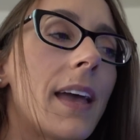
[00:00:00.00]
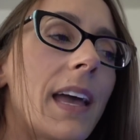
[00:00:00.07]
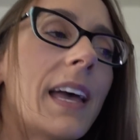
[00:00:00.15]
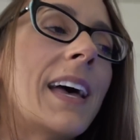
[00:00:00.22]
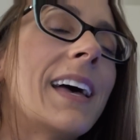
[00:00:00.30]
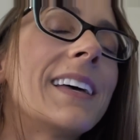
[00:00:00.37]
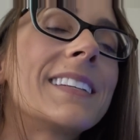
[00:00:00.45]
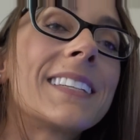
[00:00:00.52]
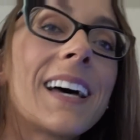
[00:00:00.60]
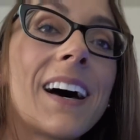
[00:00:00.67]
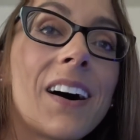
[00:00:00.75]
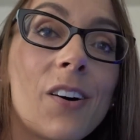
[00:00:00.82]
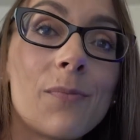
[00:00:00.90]
And
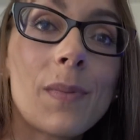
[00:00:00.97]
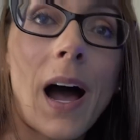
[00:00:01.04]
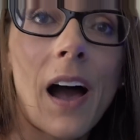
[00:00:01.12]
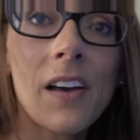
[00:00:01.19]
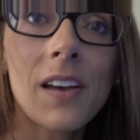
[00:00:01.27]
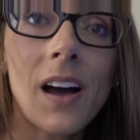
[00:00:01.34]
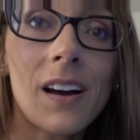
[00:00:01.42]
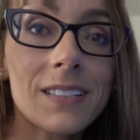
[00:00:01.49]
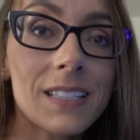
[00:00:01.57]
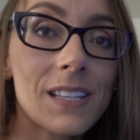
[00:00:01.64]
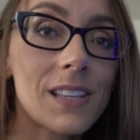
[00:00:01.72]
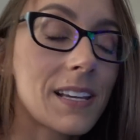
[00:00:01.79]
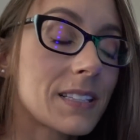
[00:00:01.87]
I
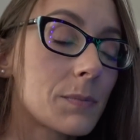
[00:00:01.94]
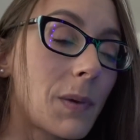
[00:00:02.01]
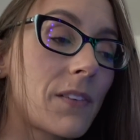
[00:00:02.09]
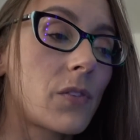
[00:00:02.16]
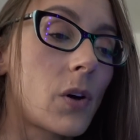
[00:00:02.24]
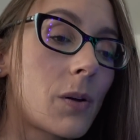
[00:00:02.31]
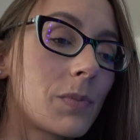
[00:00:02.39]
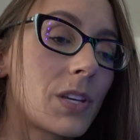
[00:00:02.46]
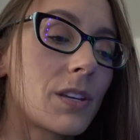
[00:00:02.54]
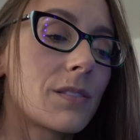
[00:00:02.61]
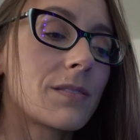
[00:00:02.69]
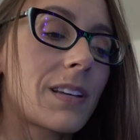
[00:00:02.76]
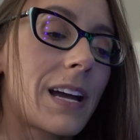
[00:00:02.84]
honestly think it's my fault because